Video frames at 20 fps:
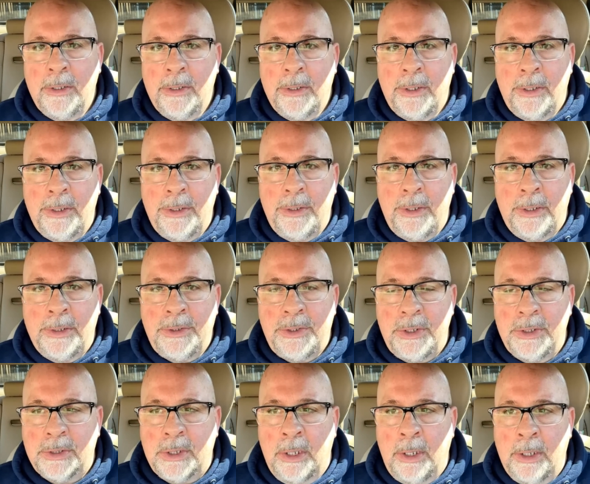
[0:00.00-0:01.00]
and
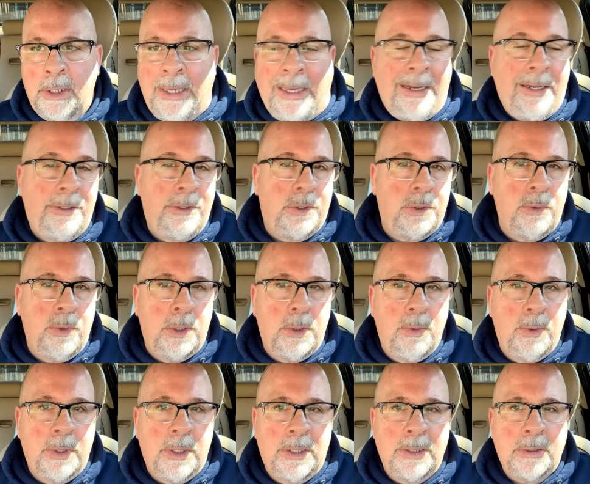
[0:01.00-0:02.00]
she's going to get into it
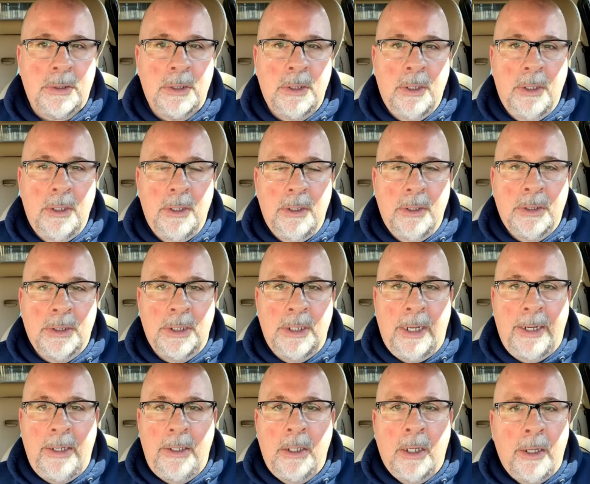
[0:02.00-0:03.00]
with us
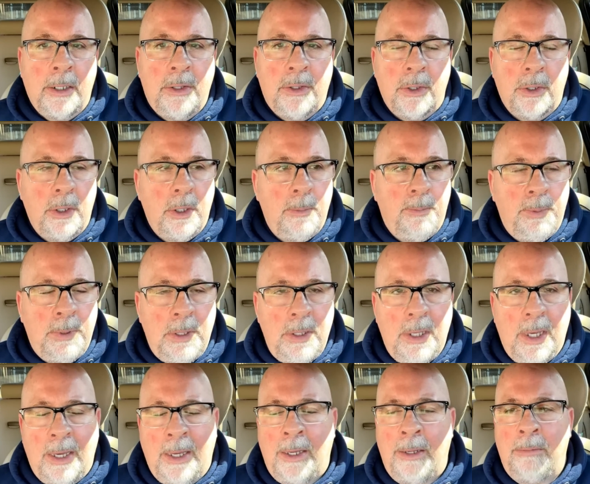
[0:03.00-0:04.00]
tonight, 9:30
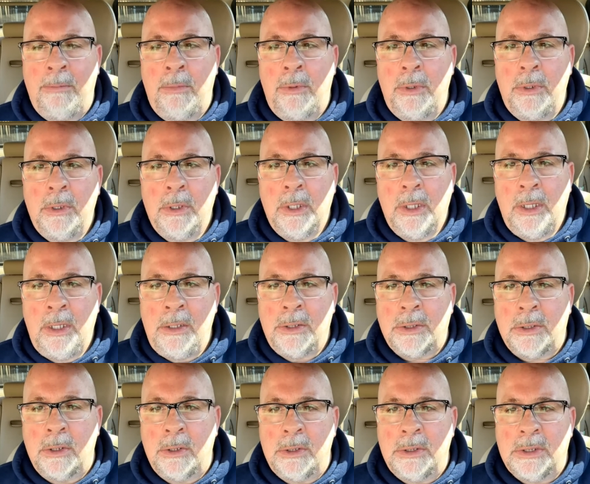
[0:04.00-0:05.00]
p.m.
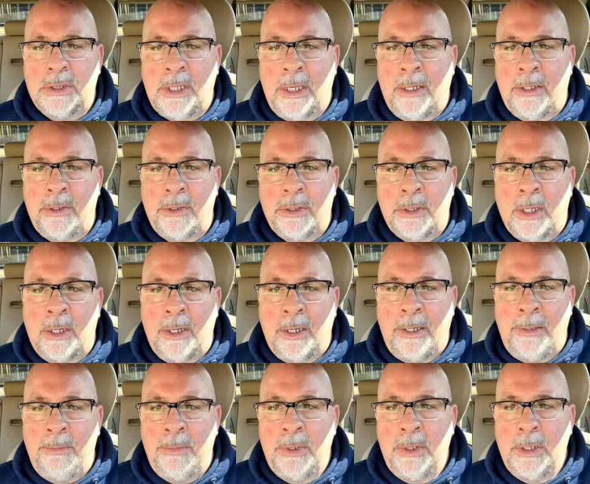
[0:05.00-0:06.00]
Eastern Standard
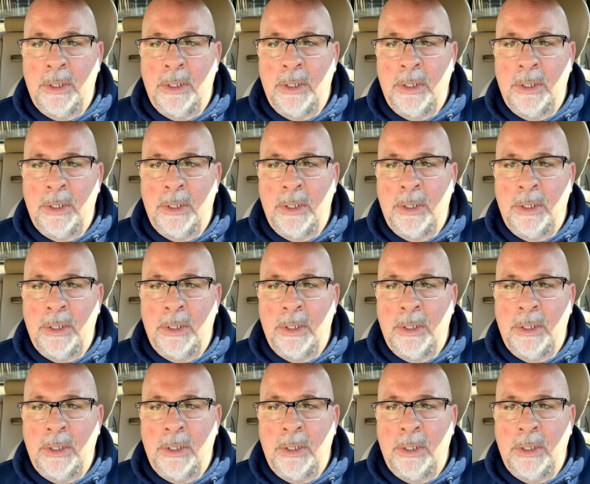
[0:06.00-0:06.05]
Time.